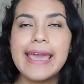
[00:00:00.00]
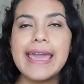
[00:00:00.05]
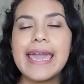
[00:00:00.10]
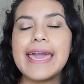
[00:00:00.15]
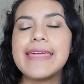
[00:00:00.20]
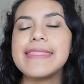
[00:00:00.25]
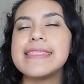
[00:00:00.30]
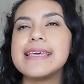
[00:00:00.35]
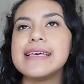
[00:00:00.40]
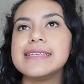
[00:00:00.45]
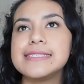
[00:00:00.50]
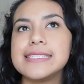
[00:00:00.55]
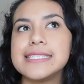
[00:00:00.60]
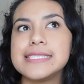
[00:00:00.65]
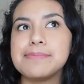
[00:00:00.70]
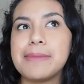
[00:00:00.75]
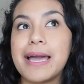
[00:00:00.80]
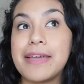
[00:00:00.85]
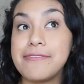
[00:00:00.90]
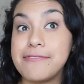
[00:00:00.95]
And this
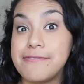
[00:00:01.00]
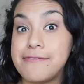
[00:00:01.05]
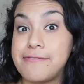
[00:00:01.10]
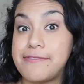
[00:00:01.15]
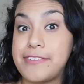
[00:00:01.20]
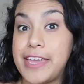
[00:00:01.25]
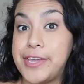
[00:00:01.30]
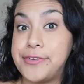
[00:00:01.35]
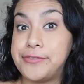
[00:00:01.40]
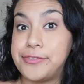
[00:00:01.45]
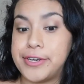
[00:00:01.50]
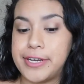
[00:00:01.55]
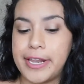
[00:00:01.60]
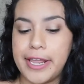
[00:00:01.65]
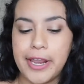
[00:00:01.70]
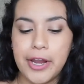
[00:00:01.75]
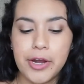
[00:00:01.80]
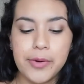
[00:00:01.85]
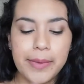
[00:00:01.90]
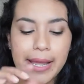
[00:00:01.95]
is my favorite
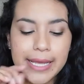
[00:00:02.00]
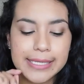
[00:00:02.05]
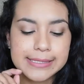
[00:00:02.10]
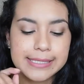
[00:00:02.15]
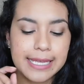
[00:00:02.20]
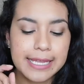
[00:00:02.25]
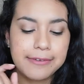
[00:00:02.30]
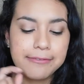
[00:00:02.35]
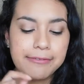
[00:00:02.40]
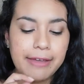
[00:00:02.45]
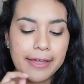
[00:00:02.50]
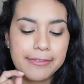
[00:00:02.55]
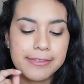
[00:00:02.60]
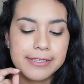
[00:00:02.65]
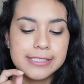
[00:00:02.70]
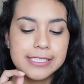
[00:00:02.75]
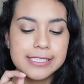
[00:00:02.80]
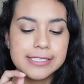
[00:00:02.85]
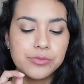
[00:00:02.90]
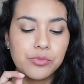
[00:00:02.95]
hair mask. In fact,
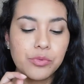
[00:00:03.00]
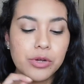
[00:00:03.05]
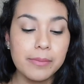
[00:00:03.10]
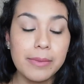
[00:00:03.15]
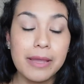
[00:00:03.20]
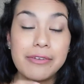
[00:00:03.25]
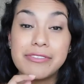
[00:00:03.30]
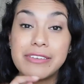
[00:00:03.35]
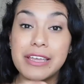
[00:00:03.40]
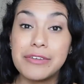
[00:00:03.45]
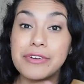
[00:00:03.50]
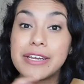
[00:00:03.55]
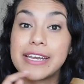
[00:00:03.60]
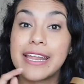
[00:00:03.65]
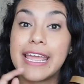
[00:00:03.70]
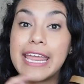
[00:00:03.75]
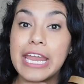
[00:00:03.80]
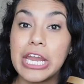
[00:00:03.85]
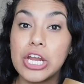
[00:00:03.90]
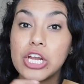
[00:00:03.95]
this is one of my favorite
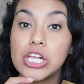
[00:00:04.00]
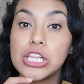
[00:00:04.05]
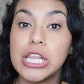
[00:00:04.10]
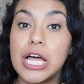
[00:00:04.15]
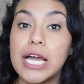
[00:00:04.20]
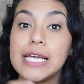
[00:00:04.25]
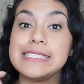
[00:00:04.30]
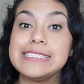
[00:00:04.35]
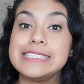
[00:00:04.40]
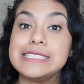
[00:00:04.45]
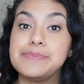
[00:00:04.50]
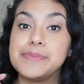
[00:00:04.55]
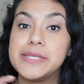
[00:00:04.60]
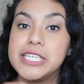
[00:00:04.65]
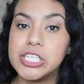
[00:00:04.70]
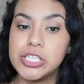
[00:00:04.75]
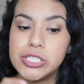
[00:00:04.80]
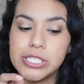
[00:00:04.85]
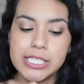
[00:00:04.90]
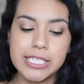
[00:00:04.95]
hairlines,
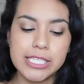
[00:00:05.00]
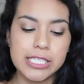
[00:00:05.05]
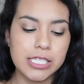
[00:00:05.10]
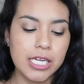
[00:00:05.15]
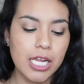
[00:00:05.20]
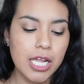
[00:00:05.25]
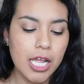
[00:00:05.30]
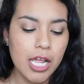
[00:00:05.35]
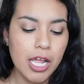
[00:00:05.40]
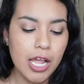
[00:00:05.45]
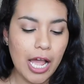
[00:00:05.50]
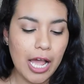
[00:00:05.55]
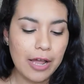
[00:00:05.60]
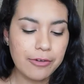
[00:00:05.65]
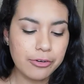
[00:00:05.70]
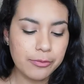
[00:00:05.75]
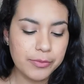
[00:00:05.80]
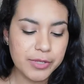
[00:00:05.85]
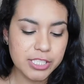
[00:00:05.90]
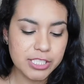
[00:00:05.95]
period,
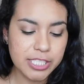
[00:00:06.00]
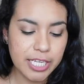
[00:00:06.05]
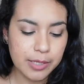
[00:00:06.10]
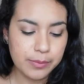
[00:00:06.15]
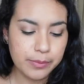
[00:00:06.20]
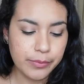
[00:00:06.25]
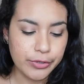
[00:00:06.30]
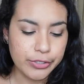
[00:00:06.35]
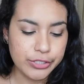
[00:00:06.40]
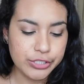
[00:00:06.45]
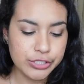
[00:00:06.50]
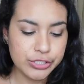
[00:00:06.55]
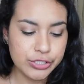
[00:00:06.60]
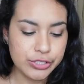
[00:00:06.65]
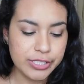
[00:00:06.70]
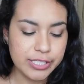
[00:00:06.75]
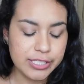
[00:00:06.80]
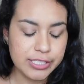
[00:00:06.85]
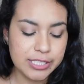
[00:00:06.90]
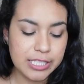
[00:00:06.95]
from the Shea Moisture.
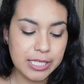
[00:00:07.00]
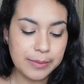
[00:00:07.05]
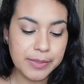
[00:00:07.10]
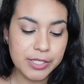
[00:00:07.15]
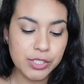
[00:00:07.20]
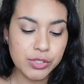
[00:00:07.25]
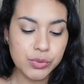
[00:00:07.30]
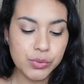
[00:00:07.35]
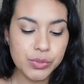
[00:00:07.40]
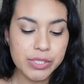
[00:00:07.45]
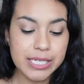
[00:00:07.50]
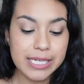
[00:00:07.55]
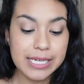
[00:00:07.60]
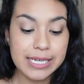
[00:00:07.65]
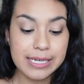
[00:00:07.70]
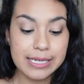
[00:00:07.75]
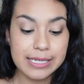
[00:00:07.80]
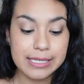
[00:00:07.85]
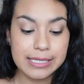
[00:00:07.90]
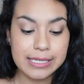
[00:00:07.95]
It's the Manuka
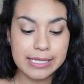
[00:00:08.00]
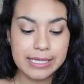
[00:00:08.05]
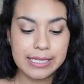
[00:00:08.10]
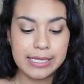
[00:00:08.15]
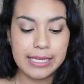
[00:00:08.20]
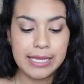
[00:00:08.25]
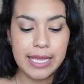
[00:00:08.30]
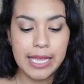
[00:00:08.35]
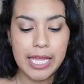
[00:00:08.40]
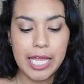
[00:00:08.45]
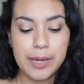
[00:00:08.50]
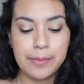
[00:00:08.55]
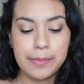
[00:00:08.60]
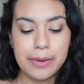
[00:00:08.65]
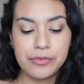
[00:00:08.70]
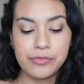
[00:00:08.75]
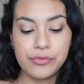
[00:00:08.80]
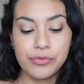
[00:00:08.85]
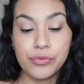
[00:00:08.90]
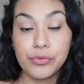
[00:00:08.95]
Honey and
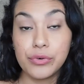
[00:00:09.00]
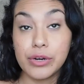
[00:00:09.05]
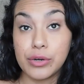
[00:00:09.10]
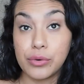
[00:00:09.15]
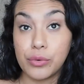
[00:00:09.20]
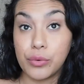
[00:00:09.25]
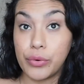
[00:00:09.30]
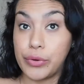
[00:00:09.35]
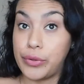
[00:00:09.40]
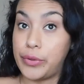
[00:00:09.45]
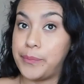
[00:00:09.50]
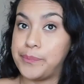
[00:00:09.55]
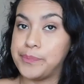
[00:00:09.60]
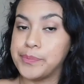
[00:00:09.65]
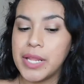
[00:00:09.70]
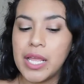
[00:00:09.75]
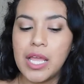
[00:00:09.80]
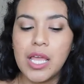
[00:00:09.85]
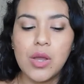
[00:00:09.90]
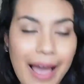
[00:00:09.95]
Mafua Oil.
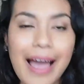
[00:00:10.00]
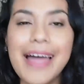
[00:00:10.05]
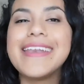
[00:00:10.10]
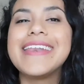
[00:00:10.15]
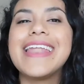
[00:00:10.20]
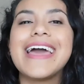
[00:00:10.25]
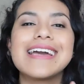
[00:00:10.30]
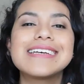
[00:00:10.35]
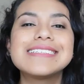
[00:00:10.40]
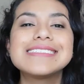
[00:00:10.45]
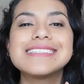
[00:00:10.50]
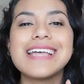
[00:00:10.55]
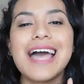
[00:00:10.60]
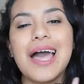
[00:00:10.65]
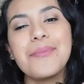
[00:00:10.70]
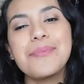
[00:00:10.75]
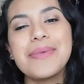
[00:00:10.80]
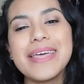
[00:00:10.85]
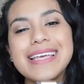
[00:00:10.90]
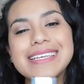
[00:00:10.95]
Next
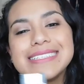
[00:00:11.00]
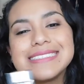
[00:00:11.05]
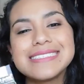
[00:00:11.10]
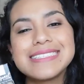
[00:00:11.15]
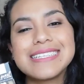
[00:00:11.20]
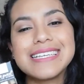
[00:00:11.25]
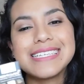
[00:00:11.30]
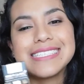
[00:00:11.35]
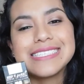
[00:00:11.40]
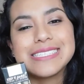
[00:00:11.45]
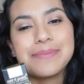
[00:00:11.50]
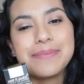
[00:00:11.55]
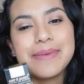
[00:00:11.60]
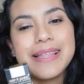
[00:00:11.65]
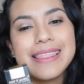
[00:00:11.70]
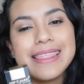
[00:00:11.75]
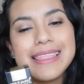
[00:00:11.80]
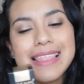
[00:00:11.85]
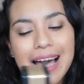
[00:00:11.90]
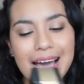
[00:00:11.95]
up is this
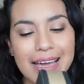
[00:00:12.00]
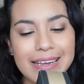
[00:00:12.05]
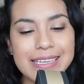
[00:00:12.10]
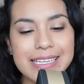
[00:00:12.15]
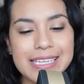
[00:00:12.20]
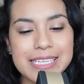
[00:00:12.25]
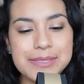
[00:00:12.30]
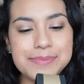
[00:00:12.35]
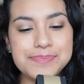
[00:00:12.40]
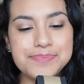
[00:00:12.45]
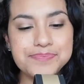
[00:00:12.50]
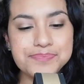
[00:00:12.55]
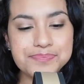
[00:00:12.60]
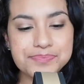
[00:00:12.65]
Milani